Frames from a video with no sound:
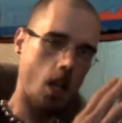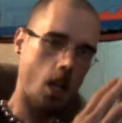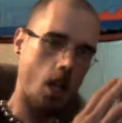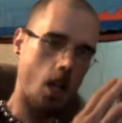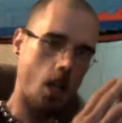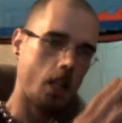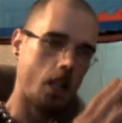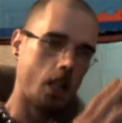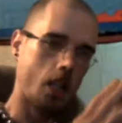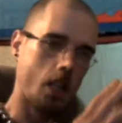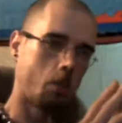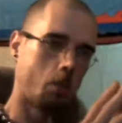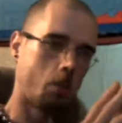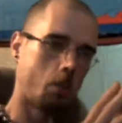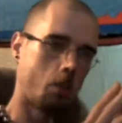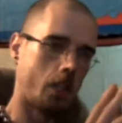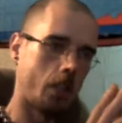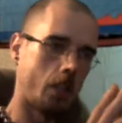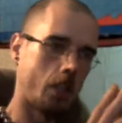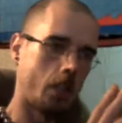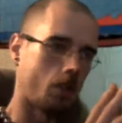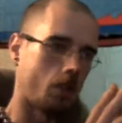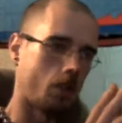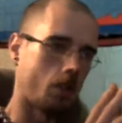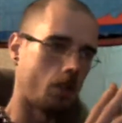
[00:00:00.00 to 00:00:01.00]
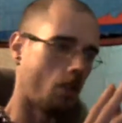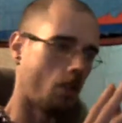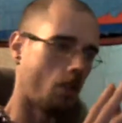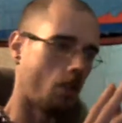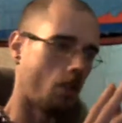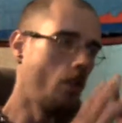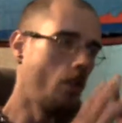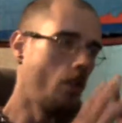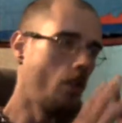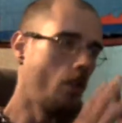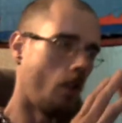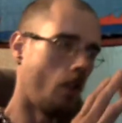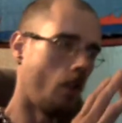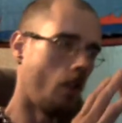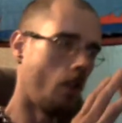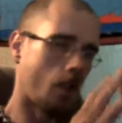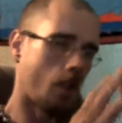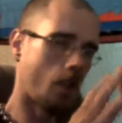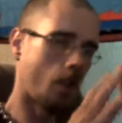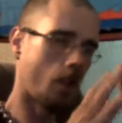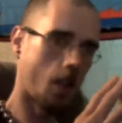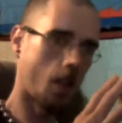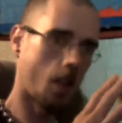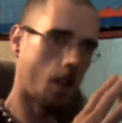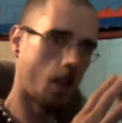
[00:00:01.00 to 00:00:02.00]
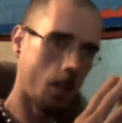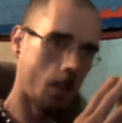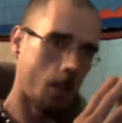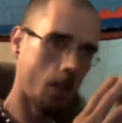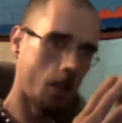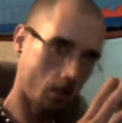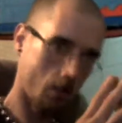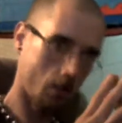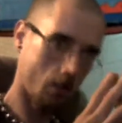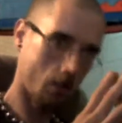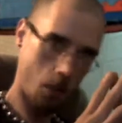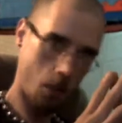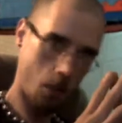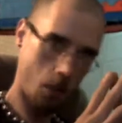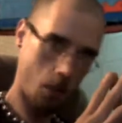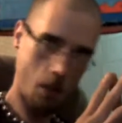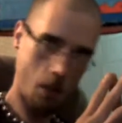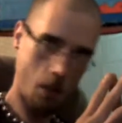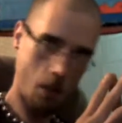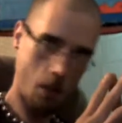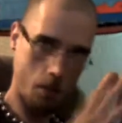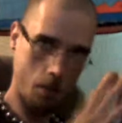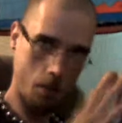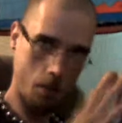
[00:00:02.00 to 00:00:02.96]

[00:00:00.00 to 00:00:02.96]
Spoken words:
of these preachers and a lot of these fundamentalist